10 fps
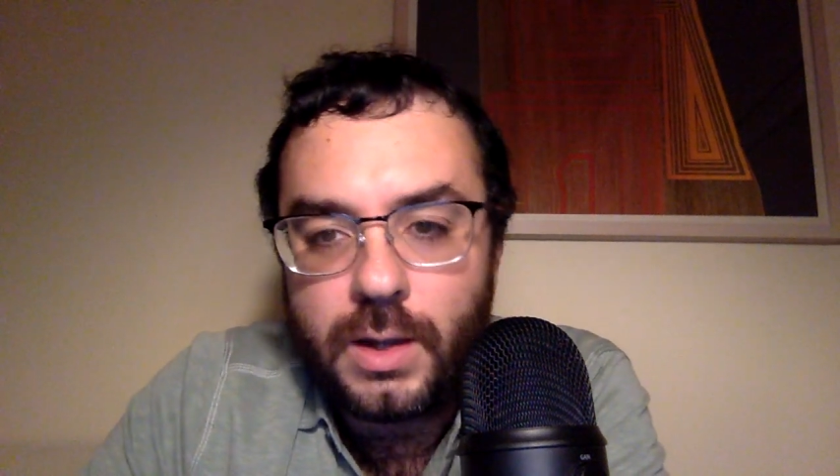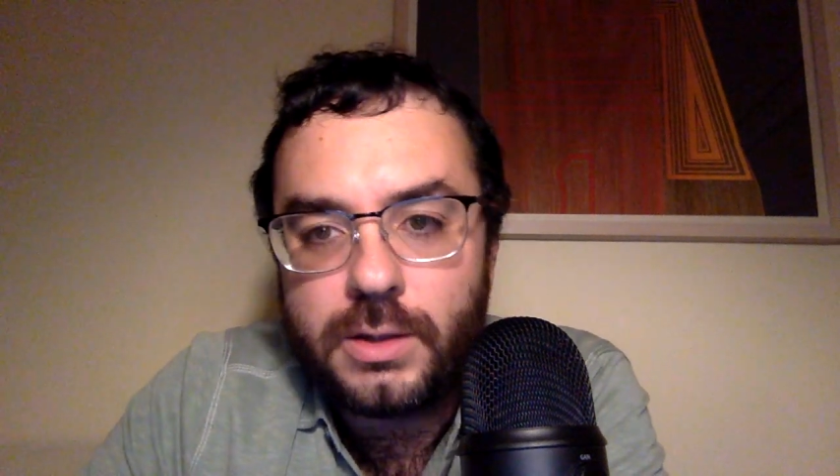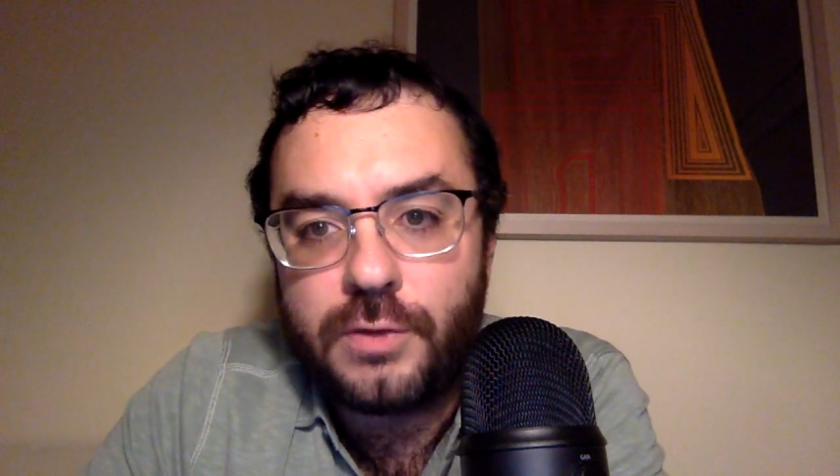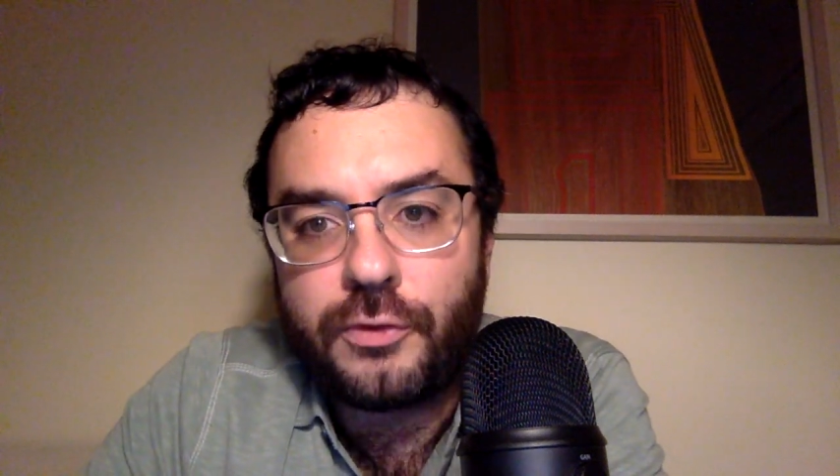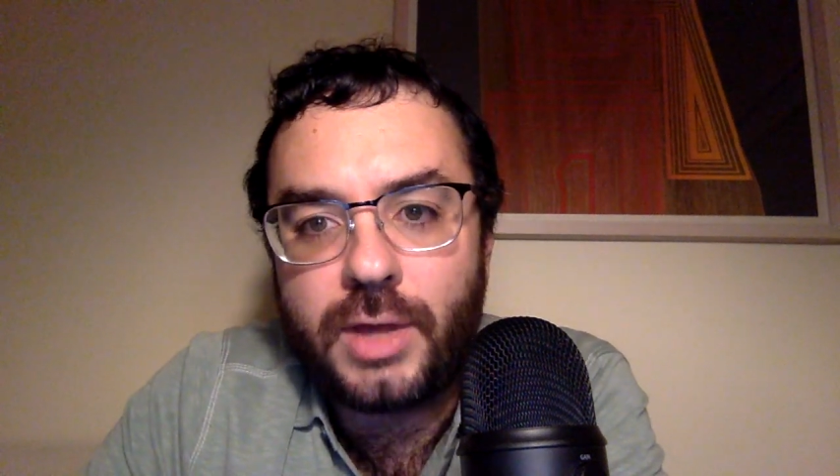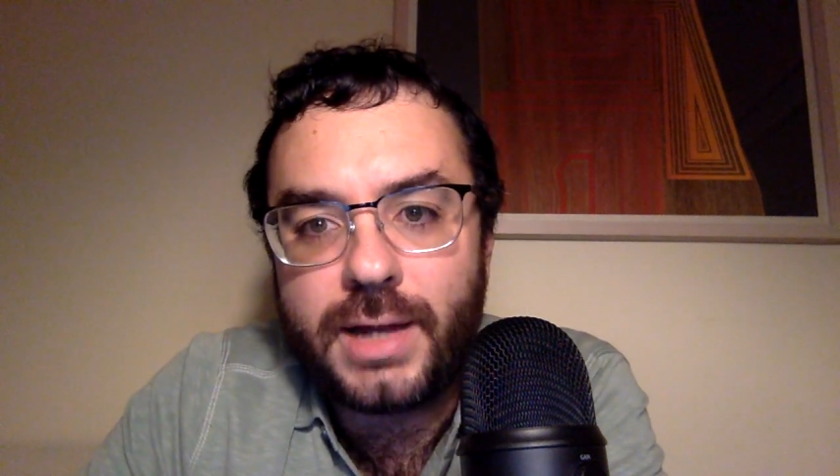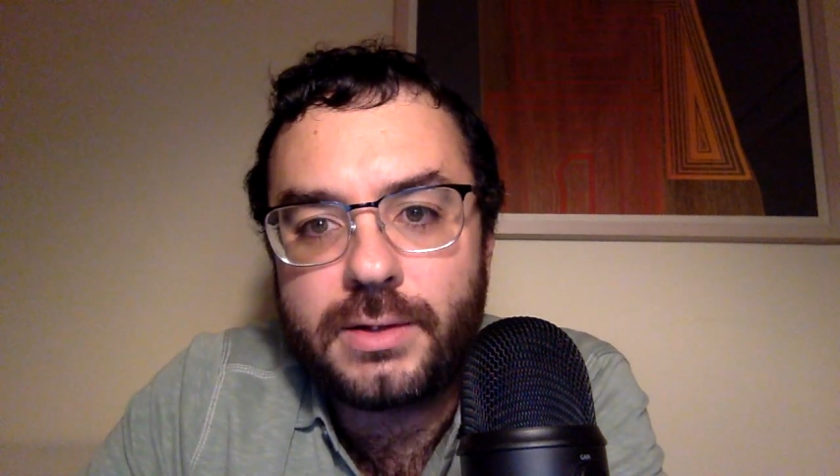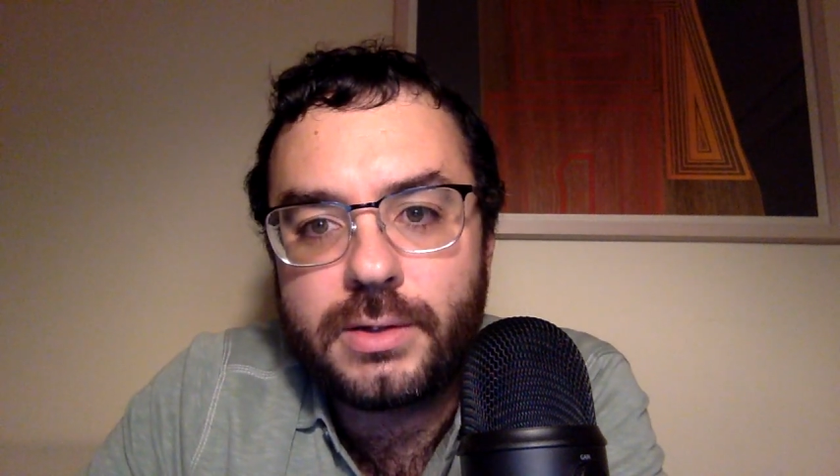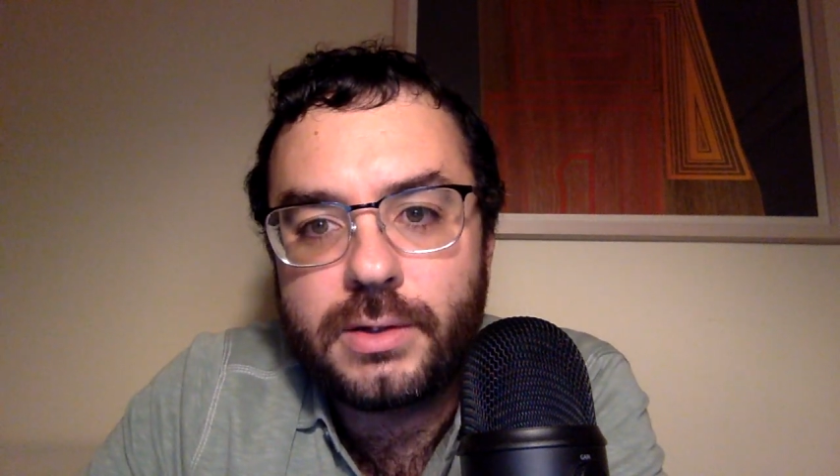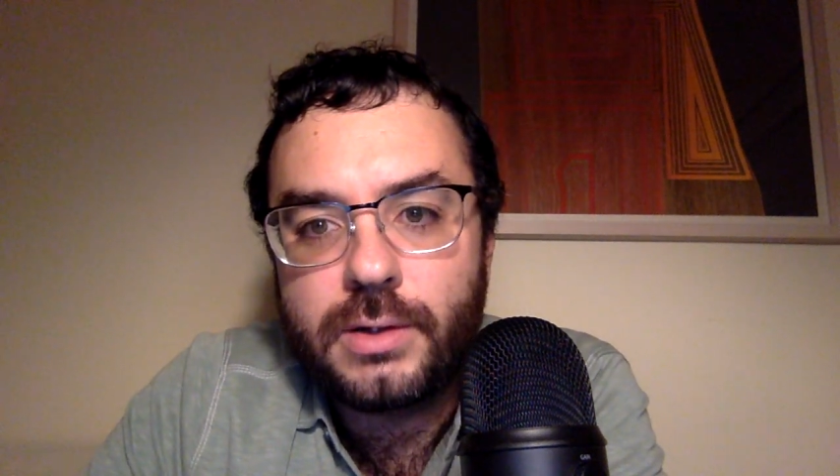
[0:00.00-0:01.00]

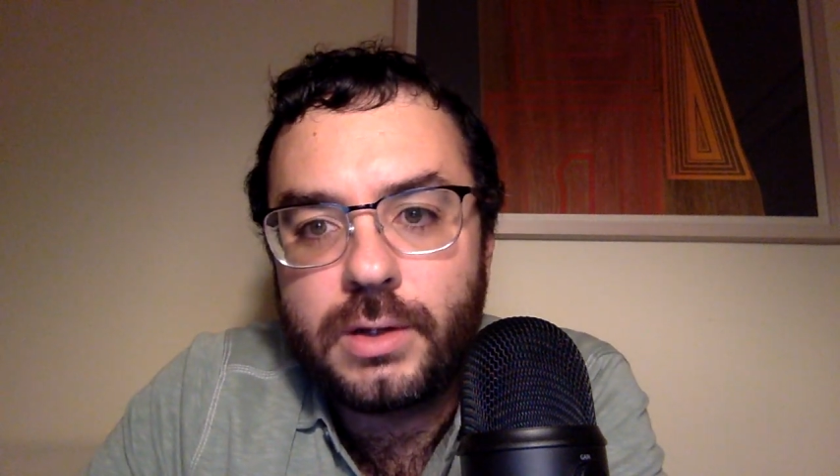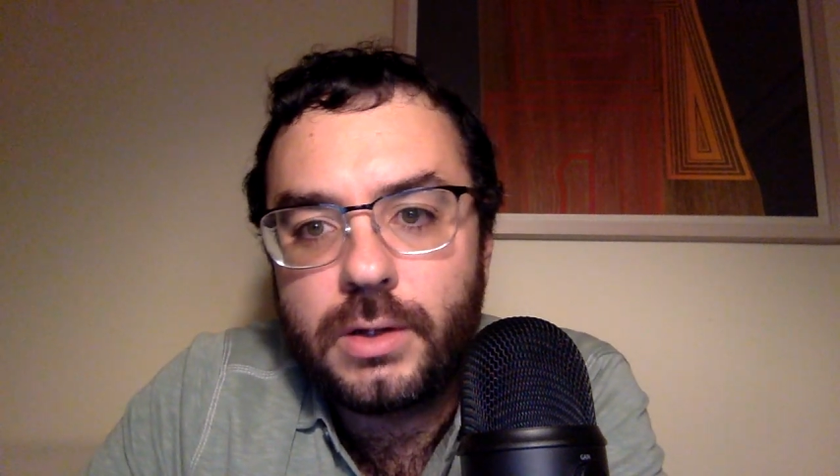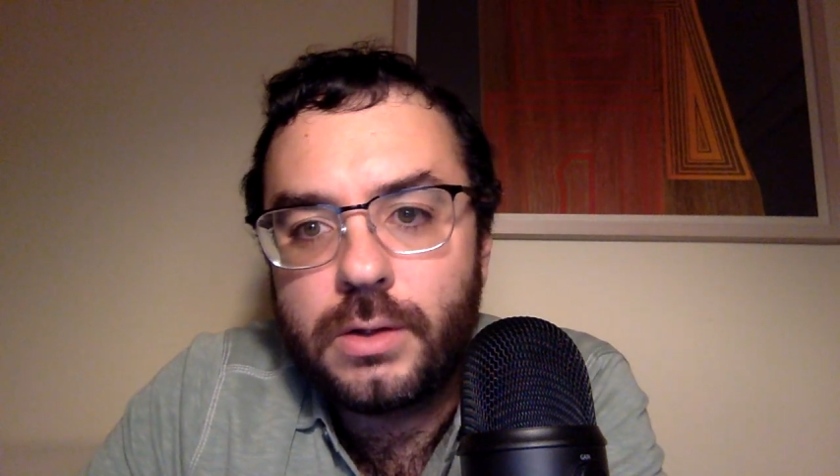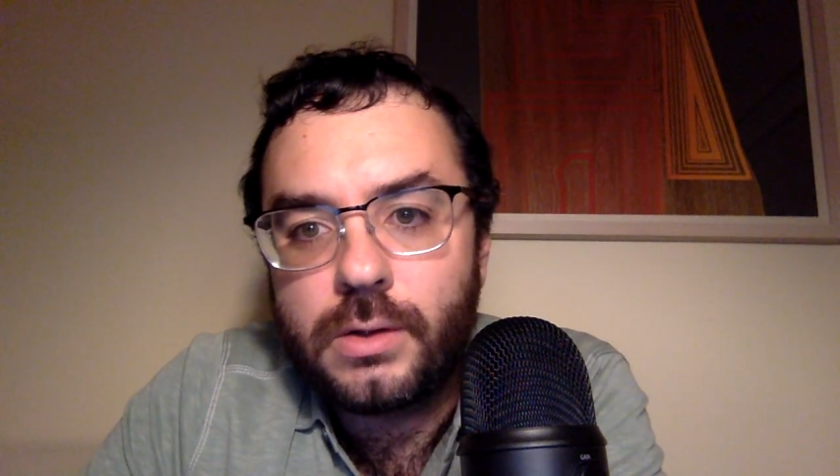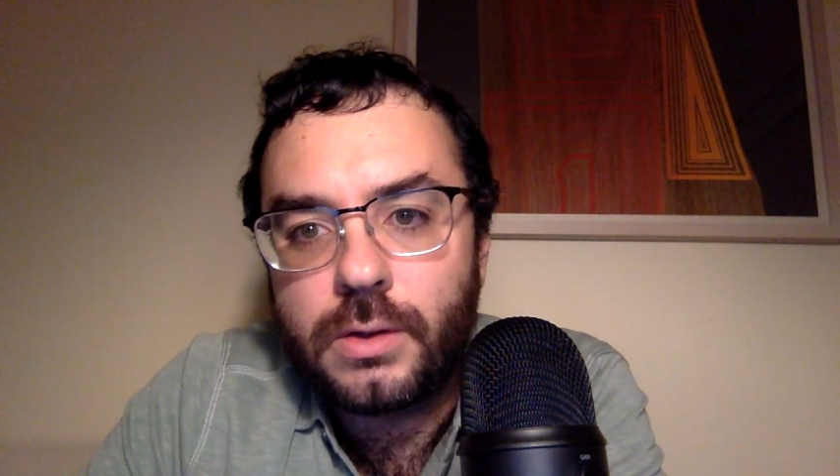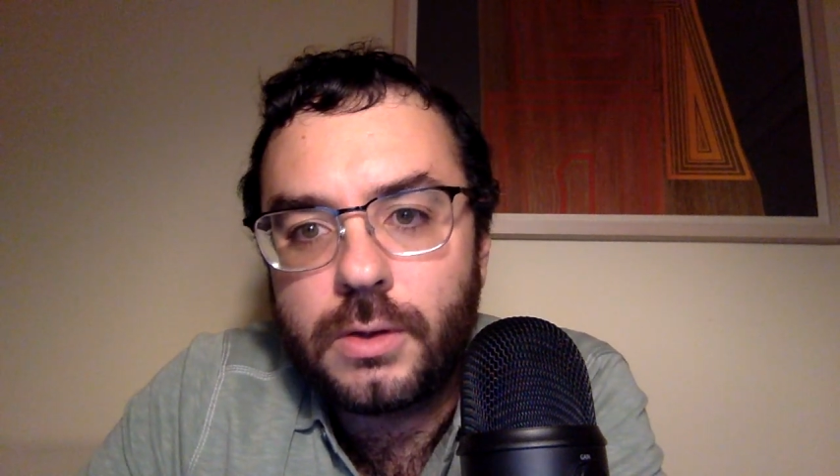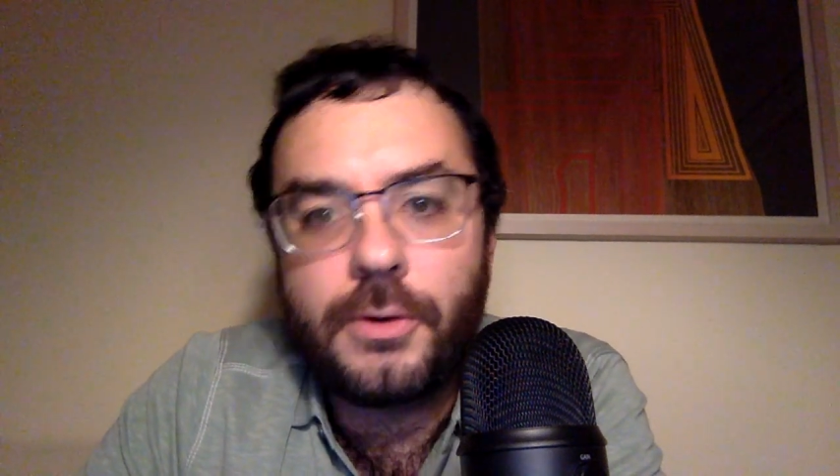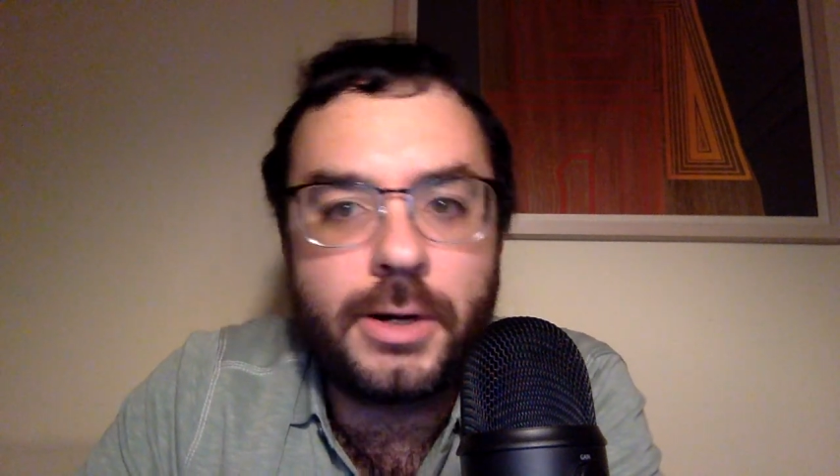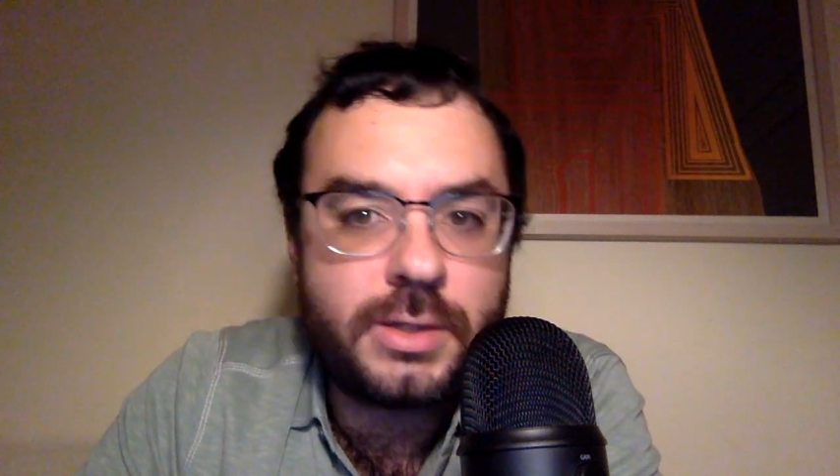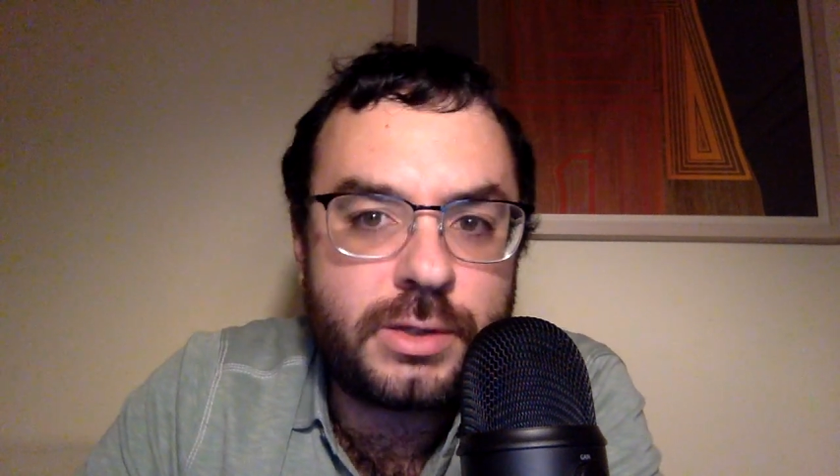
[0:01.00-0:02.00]
deflect the
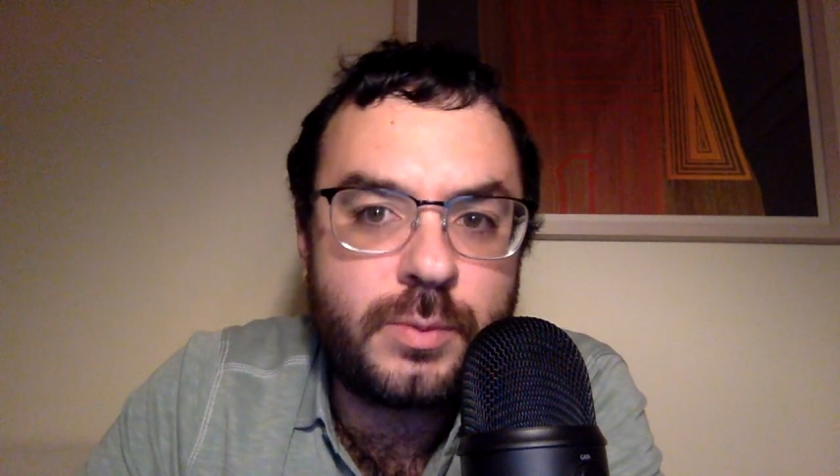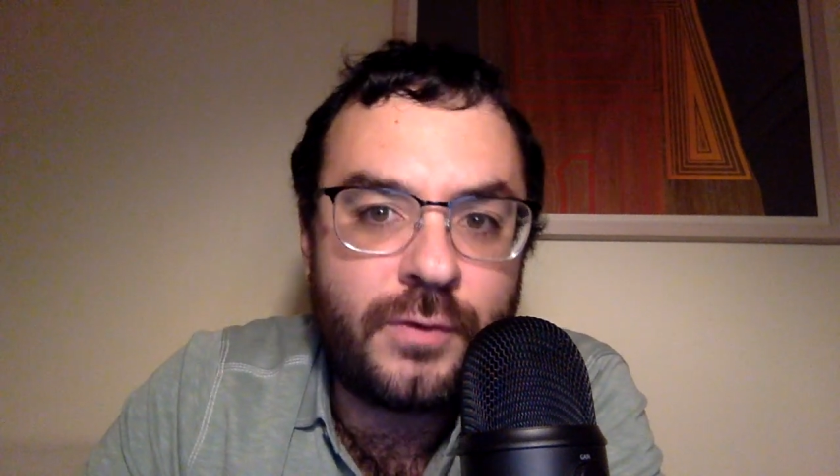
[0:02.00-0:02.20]
criticism